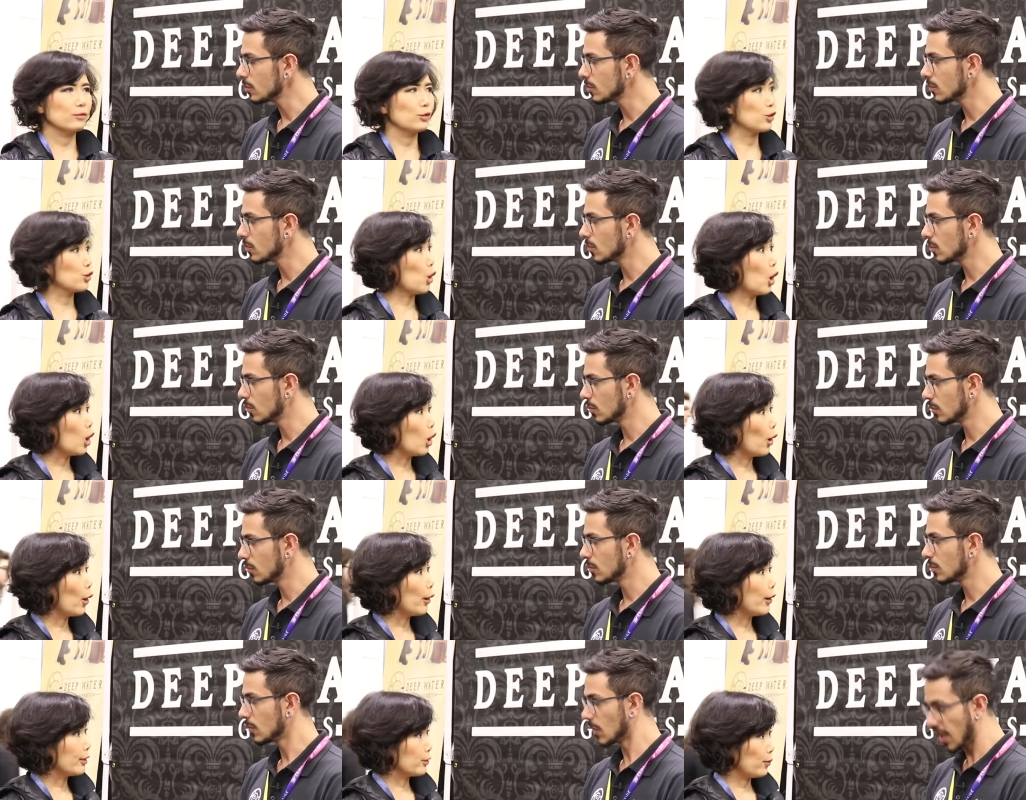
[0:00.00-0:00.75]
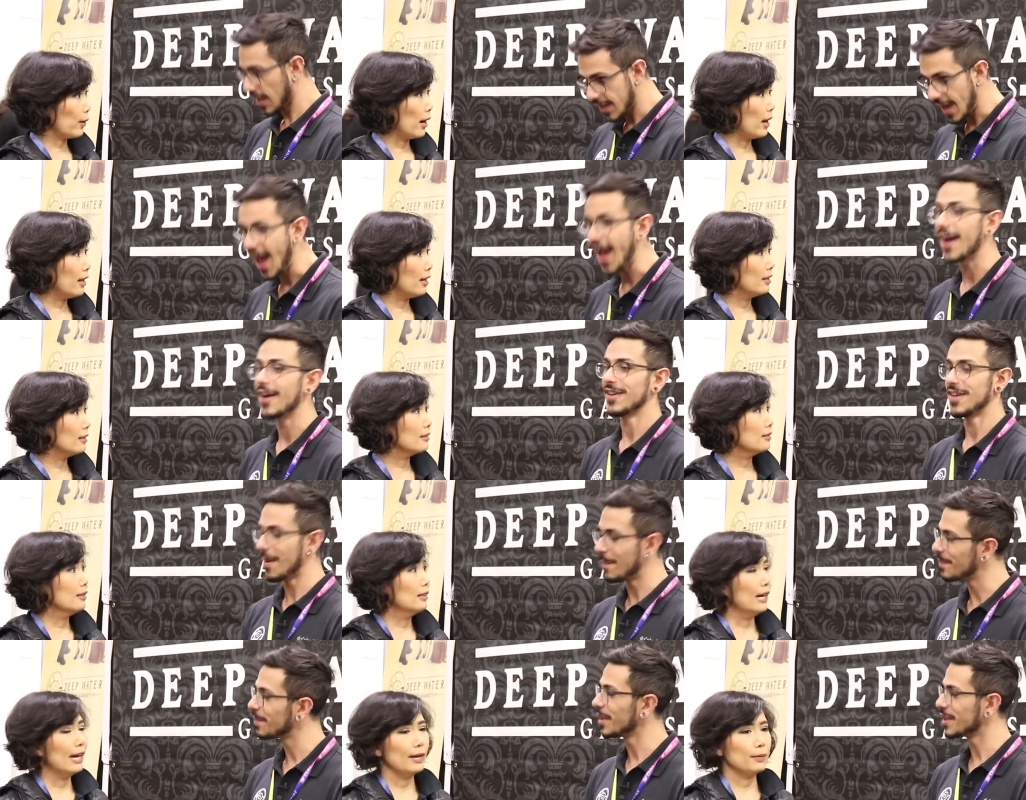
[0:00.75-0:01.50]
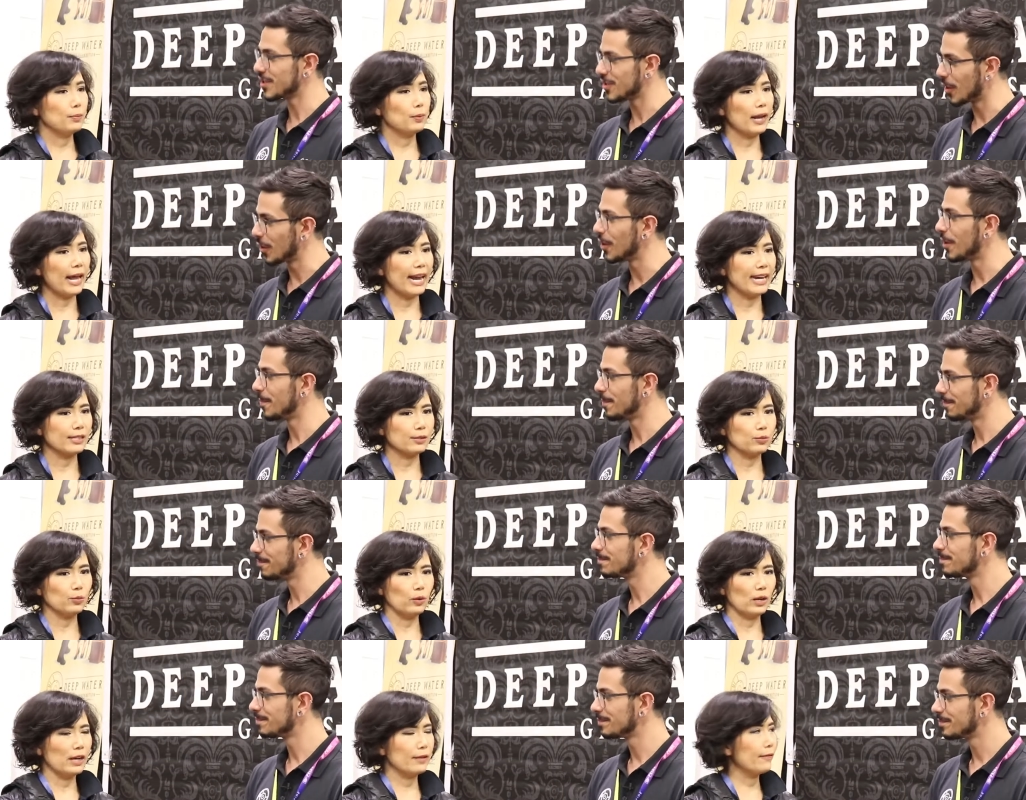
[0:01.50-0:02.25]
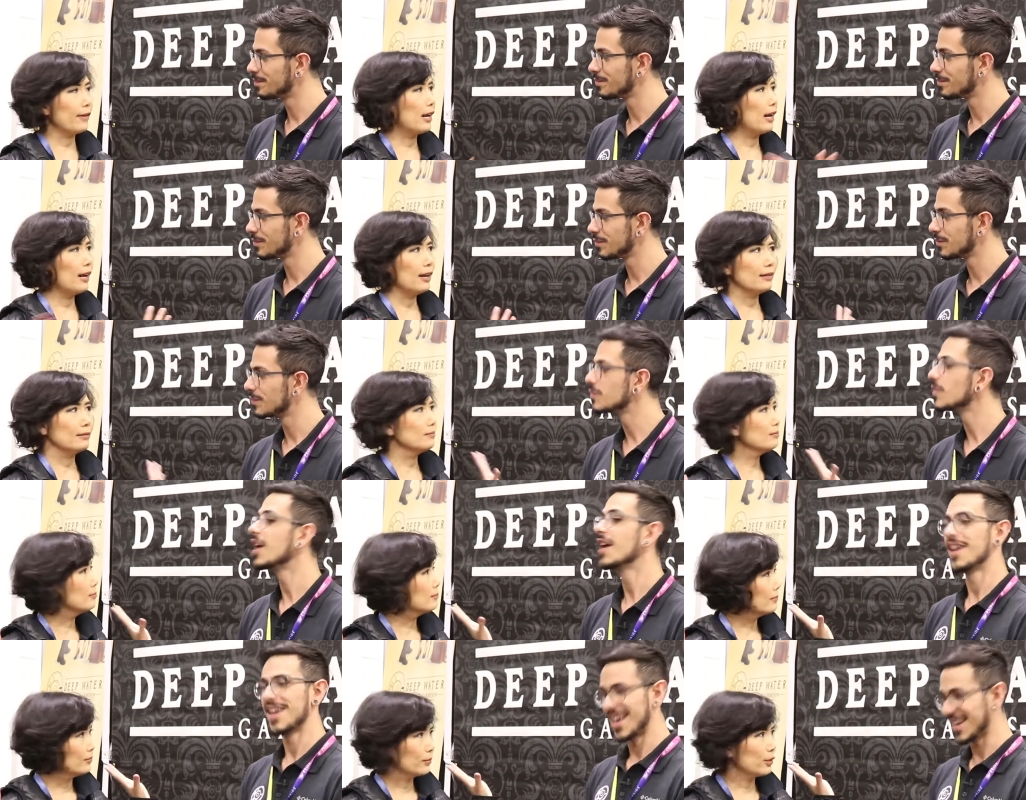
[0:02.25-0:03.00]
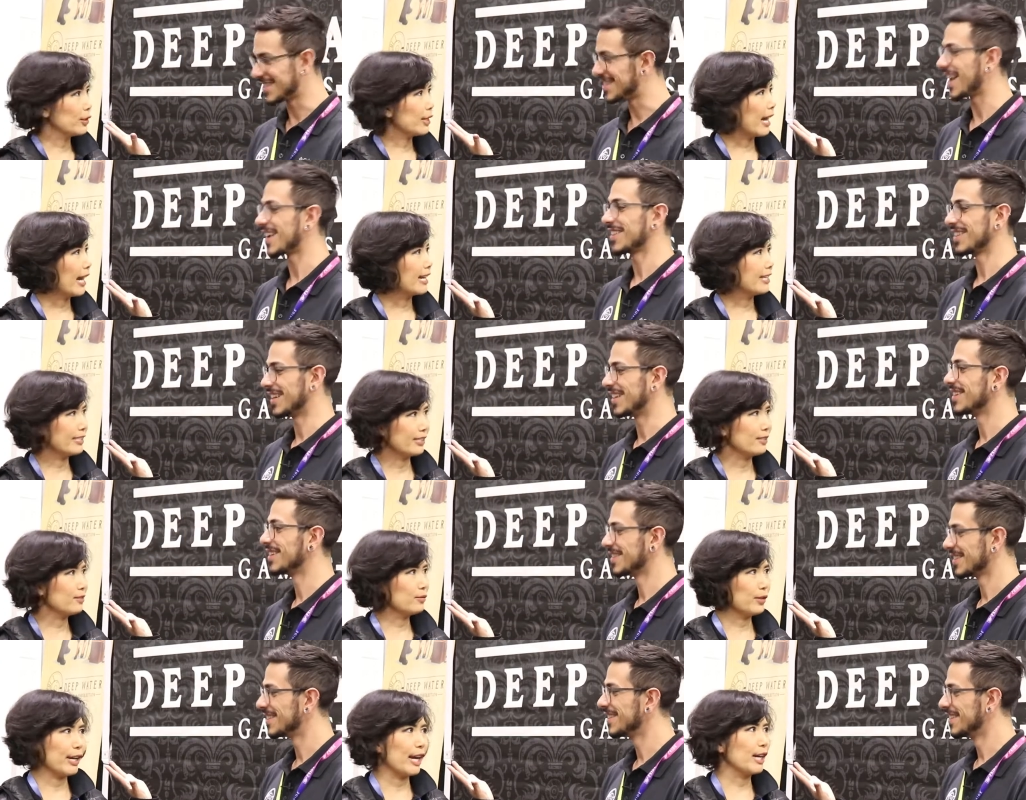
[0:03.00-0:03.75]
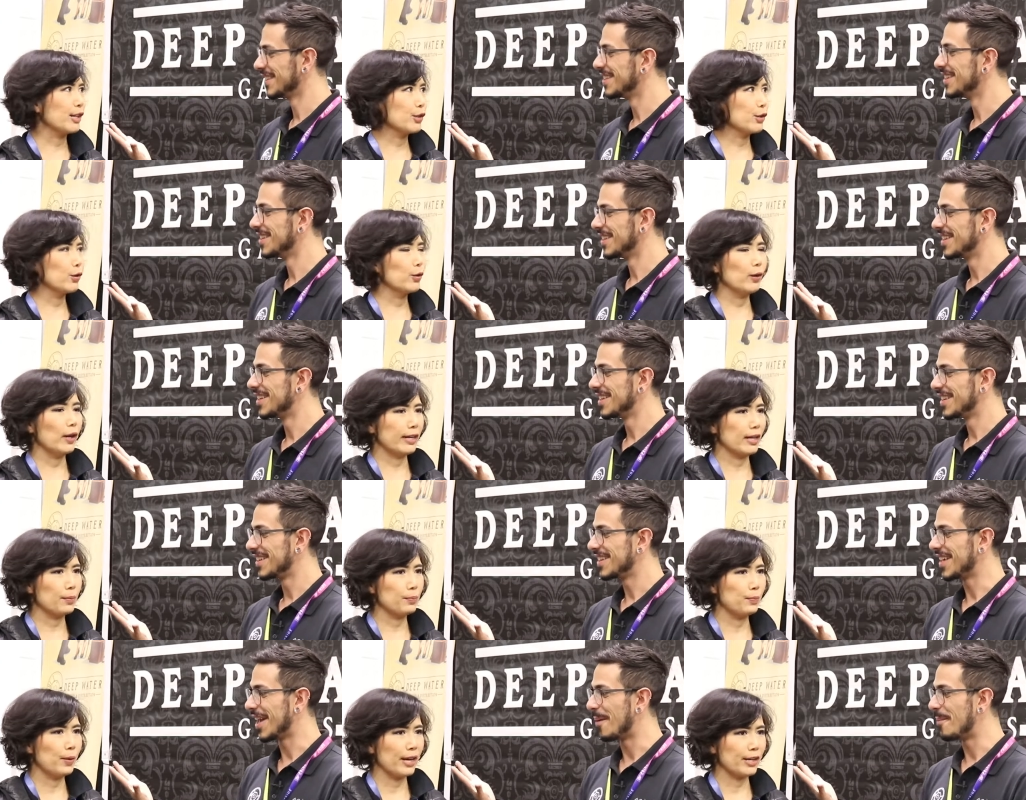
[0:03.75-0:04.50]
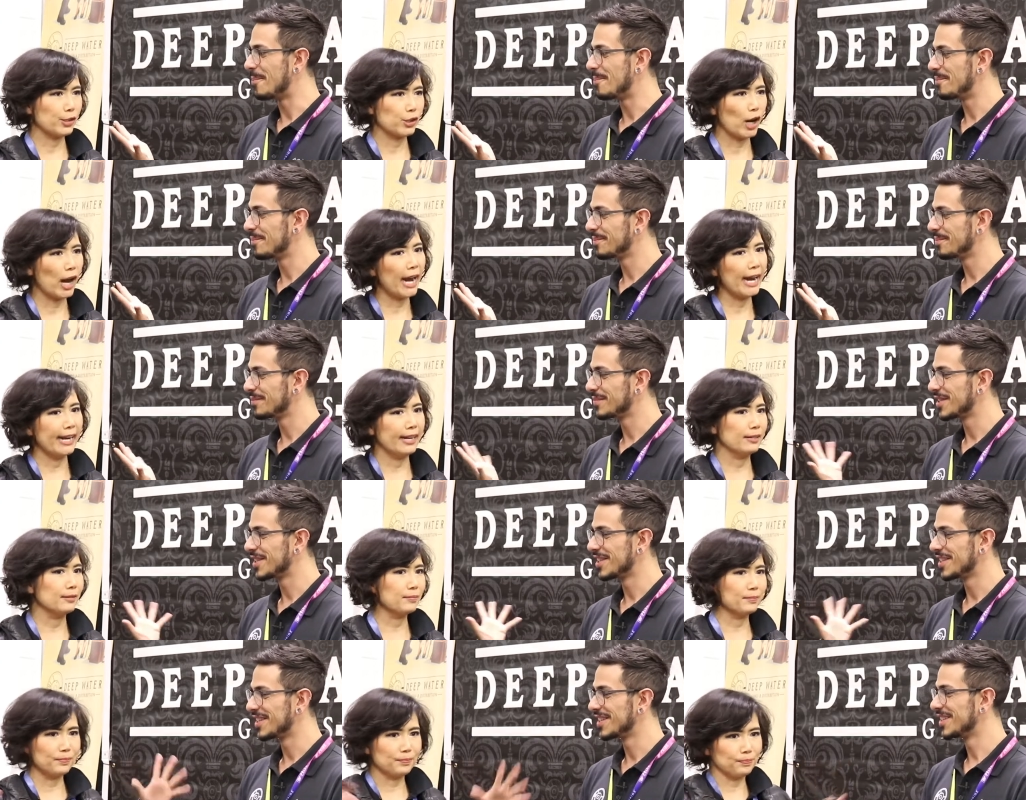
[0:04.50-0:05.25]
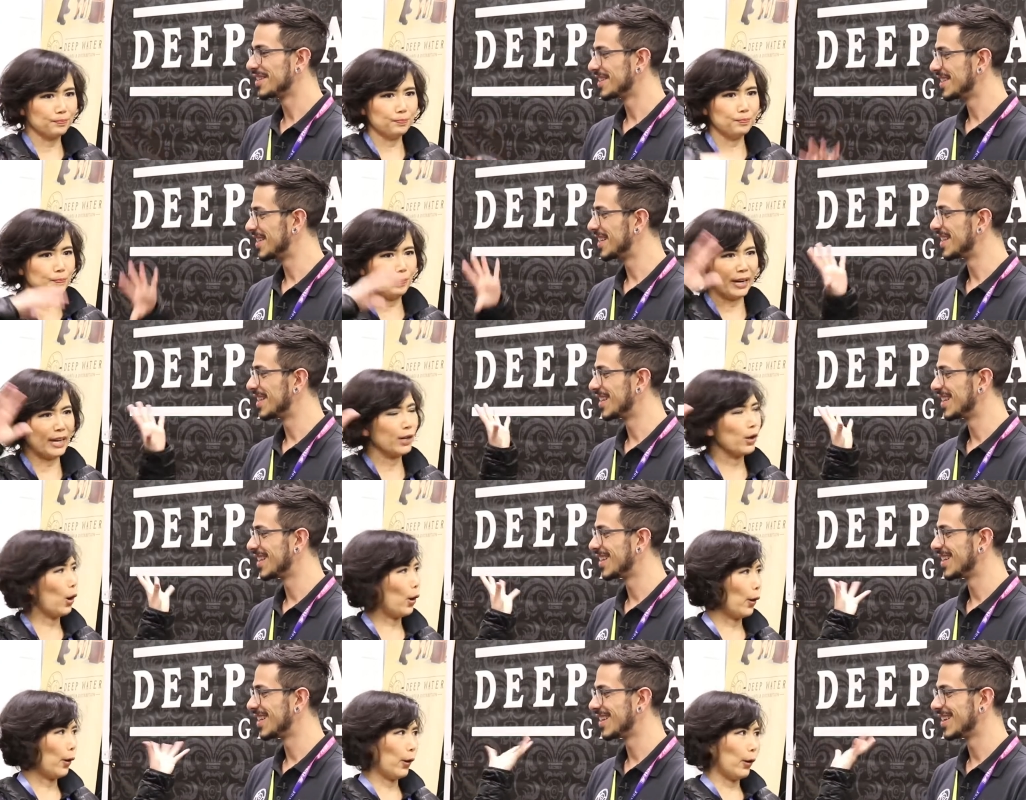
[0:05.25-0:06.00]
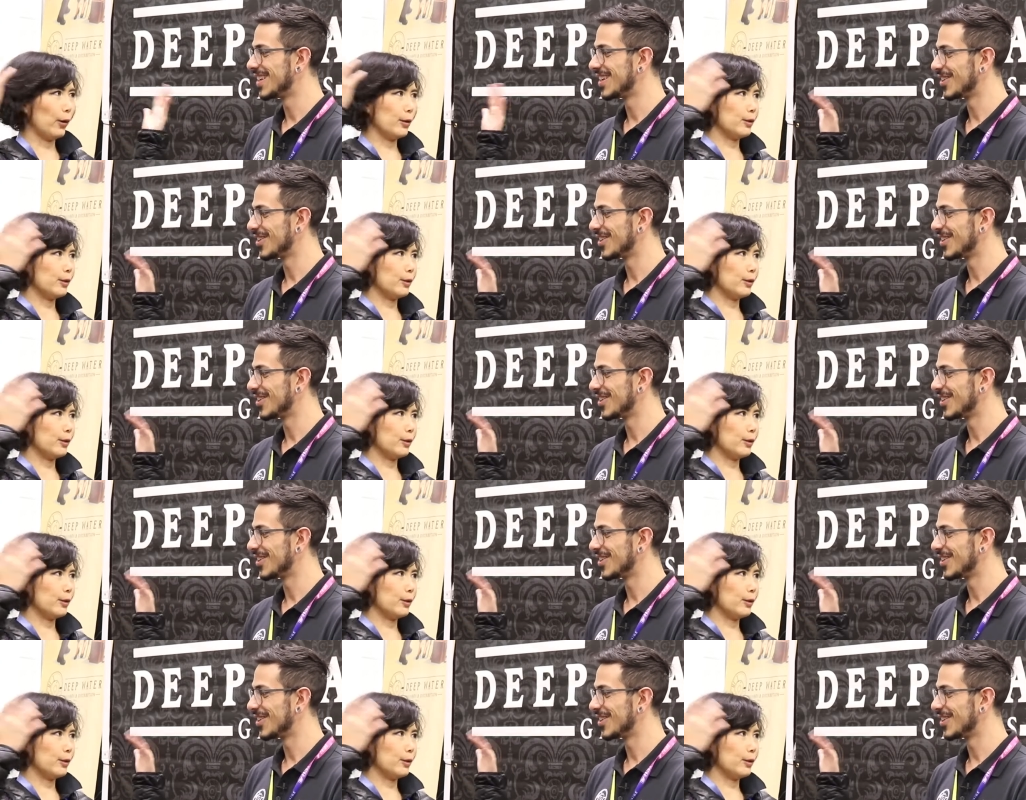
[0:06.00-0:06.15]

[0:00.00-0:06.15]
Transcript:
Speaker 1: solo as well. Yeah. Yep. Plays solo. Plays whatever. You exactly. Can, you can, do like a big yep. giant bingo or